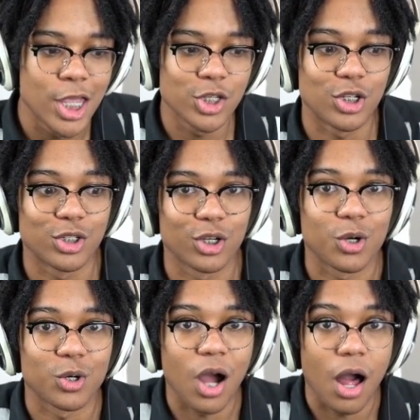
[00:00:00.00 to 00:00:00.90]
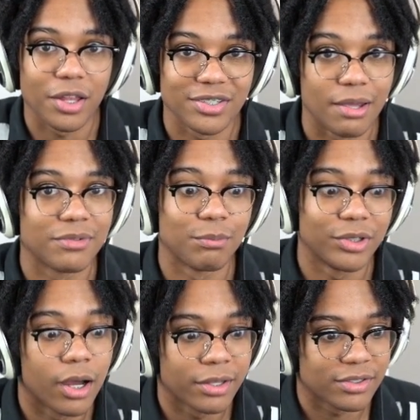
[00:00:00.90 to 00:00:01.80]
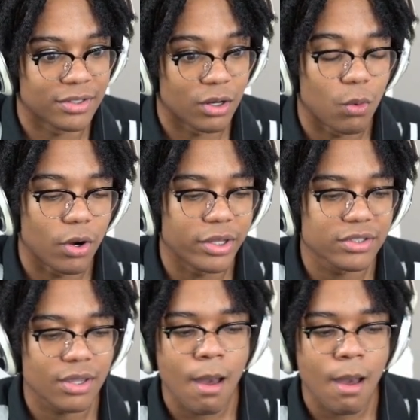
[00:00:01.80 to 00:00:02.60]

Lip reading: she took her concept and put it on steroids.